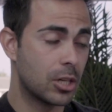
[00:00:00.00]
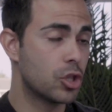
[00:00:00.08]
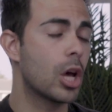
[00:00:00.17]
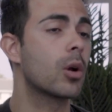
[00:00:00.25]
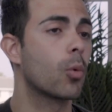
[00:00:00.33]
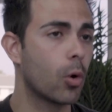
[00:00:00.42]

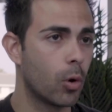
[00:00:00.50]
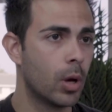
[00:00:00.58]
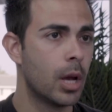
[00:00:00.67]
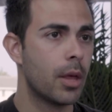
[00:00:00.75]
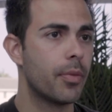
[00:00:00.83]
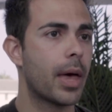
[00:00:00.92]
general
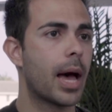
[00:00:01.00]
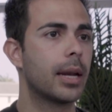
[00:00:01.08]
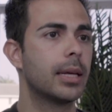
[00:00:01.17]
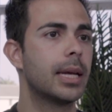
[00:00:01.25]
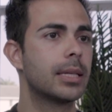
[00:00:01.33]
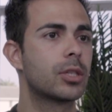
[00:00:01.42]

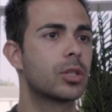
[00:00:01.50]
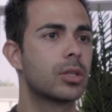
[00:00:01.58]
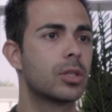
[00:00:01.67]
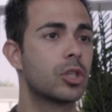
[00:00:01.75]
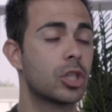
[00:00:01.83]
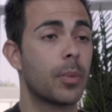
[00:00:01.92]
that
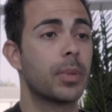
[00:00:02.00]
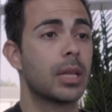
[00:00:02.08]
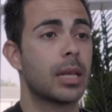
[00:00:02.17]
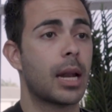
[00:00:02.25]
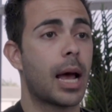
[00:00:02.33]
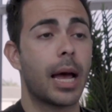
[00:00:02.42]
it's
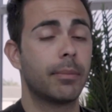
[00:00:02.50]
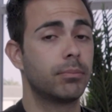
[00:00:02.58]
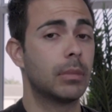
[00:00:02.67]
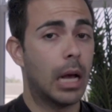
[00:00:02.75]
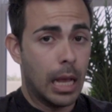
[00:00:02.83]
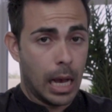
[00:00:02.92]
something that I
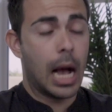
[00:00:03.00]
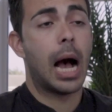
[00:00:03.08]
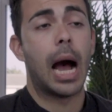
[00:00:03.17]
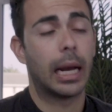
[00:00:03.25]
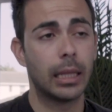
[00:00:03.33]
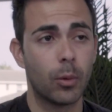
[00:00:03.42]

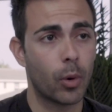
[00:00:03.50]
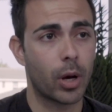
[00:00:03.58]
highly